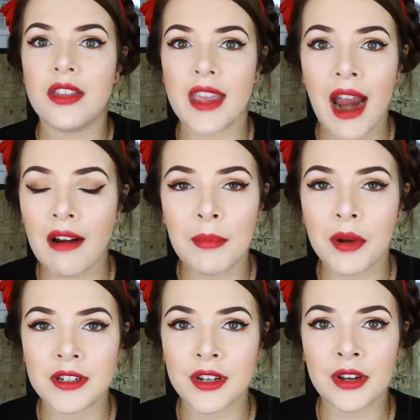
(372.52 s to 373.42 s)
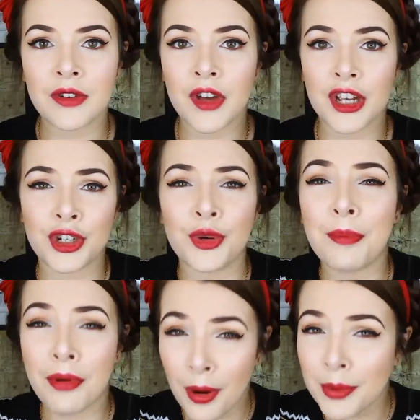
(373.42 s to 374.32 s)
the Harry Potter universe you'll
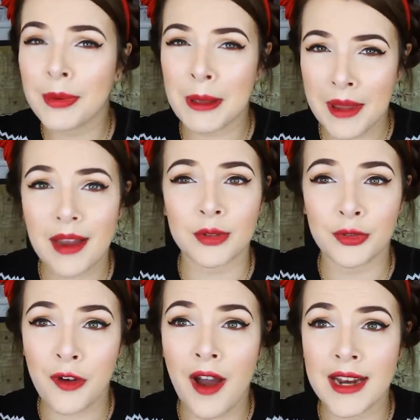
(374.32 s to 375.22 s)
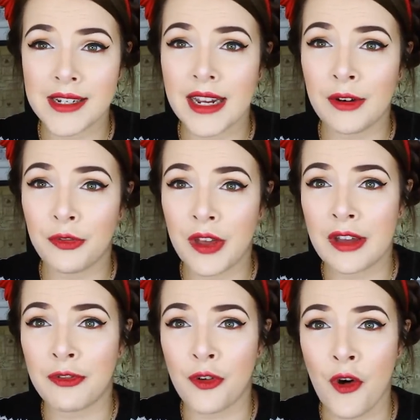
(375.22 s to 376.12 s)
probably be able to find in
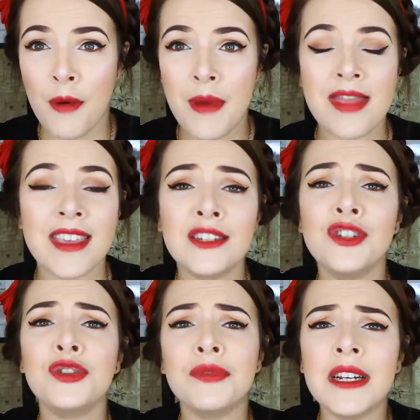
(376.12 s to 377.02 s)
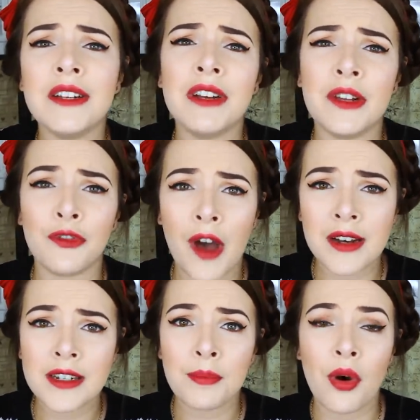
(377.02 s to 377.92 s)
figure form, and these are just really, really
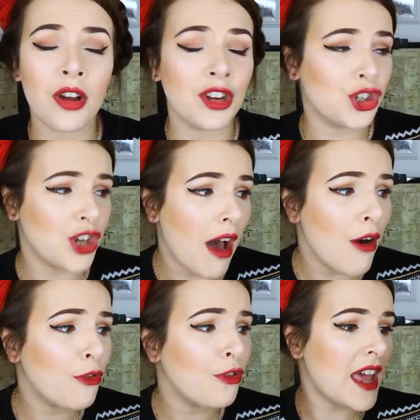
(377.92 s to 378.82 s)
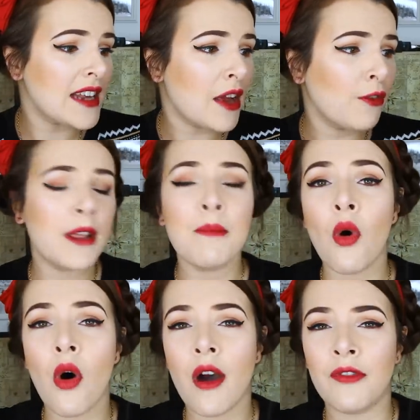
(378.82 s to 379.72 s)
fun to put on a shelf. They're definitely
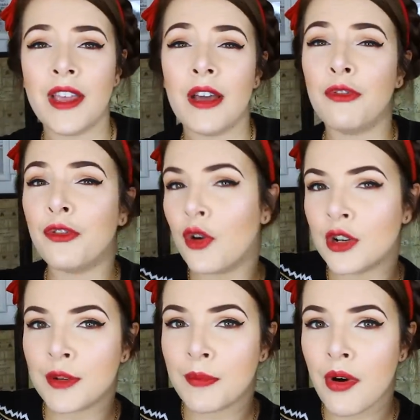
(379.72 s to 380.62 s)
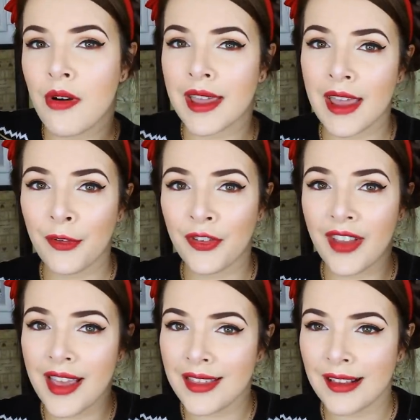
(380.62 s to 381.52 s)
more of the affordable gifts
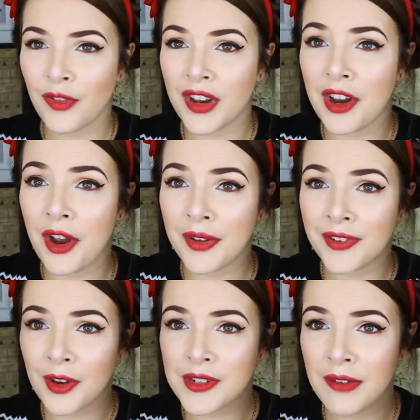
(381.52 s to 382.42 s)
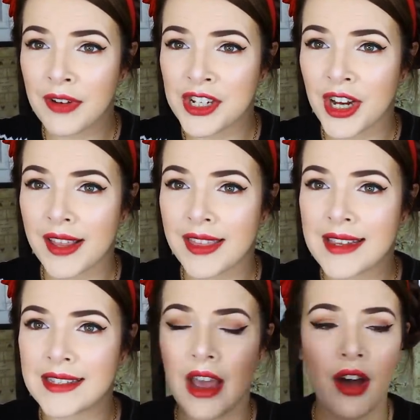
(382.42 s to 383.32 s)
in this video, so definitely check
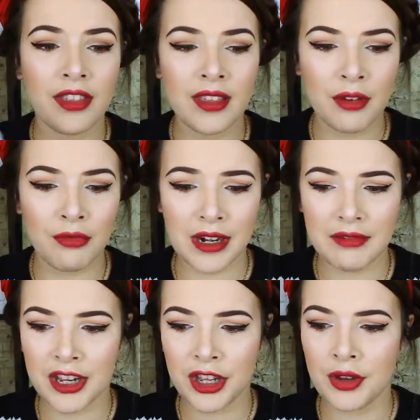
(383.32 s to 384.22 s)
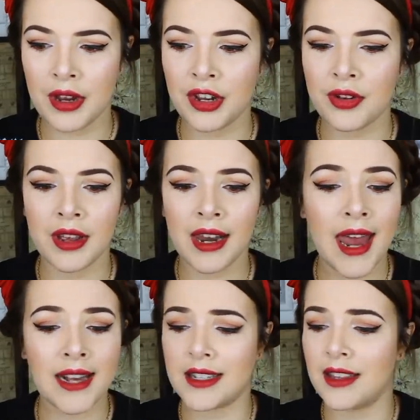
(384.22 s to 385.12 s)
these out. I think they're really, really cute, and you can
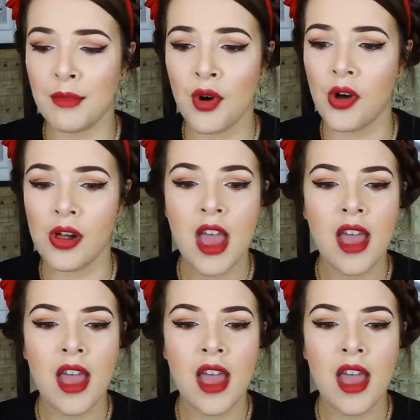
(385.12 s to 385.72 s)
collect them all.